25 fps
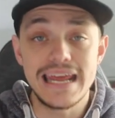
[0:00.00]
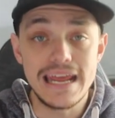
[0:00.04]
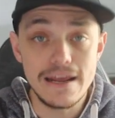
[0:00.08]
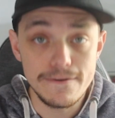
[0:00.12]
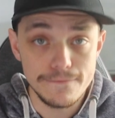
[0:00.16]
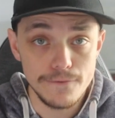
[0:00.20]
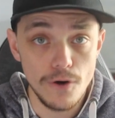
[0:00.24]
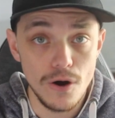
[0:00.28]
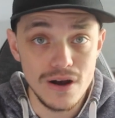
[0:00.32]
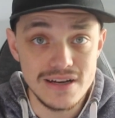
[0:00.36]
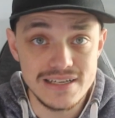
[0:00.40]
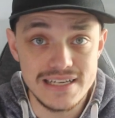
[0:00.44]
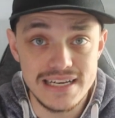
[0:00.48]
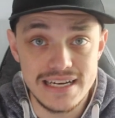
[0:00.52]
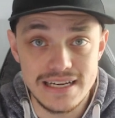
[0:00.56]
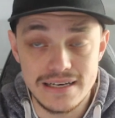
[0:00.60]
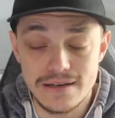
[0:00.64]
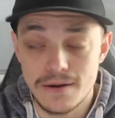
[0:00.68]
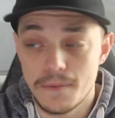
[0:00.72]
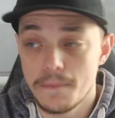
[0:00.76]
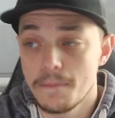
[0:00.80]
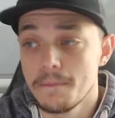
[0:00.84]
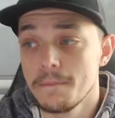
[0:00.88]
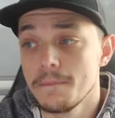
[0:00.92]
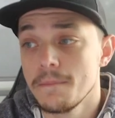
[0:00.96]
If I
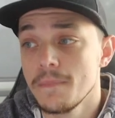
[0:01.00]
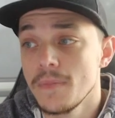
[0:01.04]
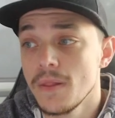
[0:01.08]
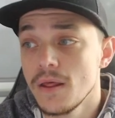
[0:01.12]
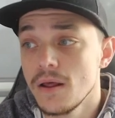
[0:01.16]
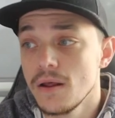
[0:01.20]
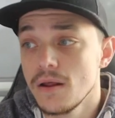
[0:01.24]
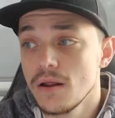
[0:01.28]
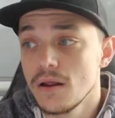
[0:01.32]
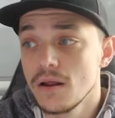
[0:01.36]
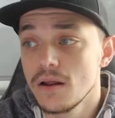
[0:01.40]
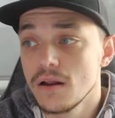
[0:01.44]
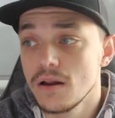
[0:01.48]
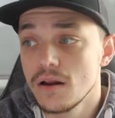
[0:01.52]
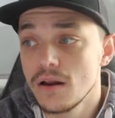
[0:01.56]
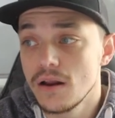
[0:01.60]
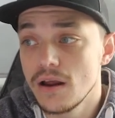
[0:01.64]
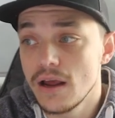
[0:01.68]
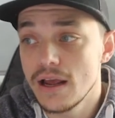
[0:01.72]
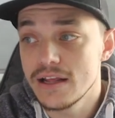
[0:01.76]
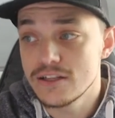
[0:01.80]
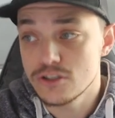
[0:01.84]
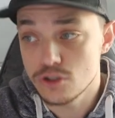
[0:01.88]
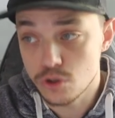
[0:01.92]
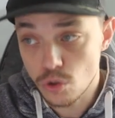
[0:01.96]
did,
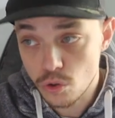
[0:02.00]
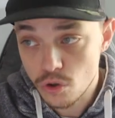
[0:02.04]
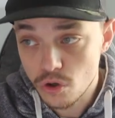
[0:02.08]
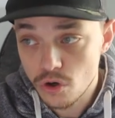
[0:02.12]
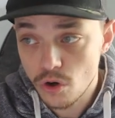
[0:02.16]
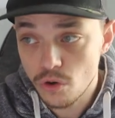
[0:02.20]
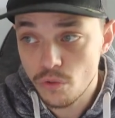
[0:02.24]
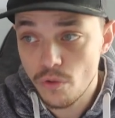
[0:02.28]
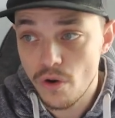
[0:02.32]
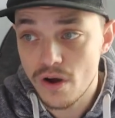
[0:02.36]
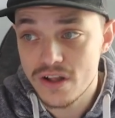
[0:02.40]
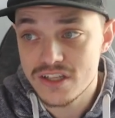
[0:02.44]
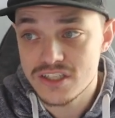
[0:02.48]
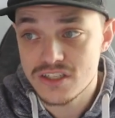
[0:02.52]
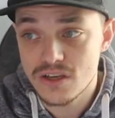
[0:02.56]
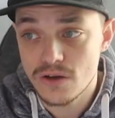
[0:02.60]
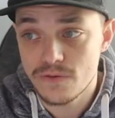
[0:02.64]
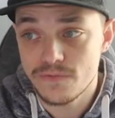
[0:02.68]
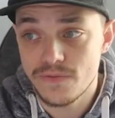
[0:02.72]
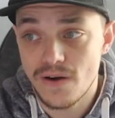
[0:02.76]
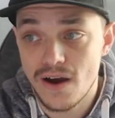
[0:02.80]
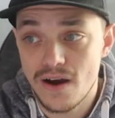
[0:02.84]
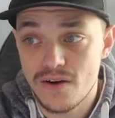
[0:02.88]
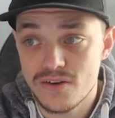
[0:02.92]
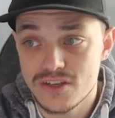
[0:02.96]
it's looking alright
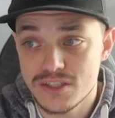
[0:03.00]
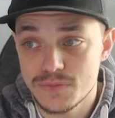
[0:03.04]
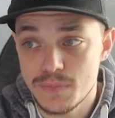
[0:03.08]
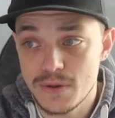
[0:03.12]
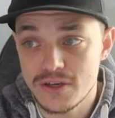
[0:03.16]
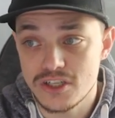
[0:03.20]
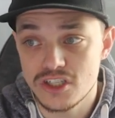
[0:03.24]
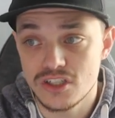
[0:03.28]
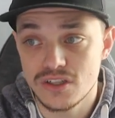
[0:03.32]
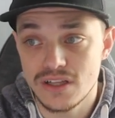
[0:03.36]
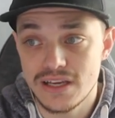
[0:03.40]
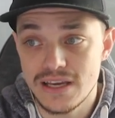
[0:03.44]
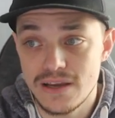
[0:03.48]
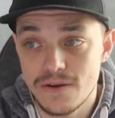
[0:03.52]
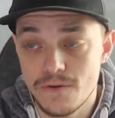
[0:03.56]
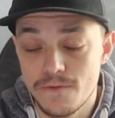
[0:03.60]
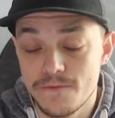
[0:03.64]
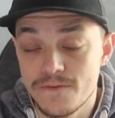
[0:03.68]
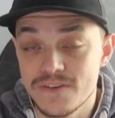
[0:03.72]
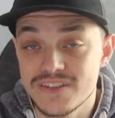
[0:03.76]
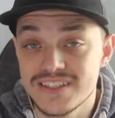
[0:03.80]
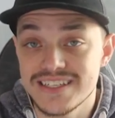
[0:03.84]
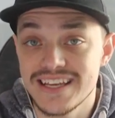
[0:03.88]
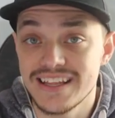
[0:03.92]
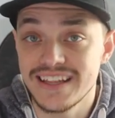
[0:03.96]
so far, especially
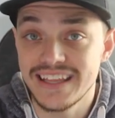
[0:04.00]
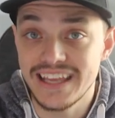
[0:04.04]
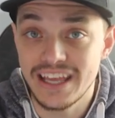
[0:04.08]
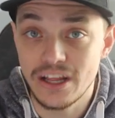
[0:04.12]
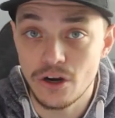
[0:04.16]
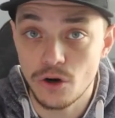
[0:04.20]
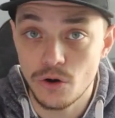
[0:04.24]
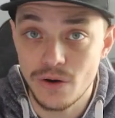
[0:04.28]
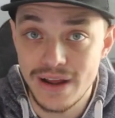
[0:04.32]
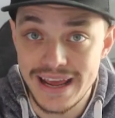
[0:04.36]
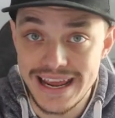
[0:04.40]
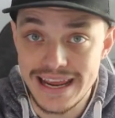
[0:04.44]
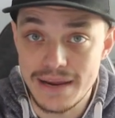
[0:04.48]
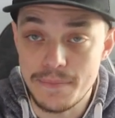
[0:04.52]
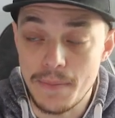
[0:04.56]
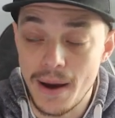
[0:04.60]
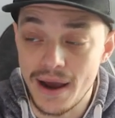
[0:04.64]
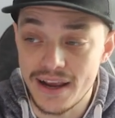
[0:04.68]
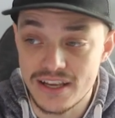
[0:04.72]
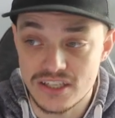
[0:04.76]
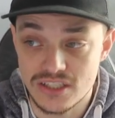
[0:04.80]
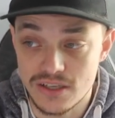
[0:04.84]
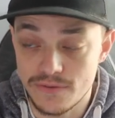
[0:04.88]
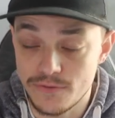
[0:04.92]
for selling it on eBay.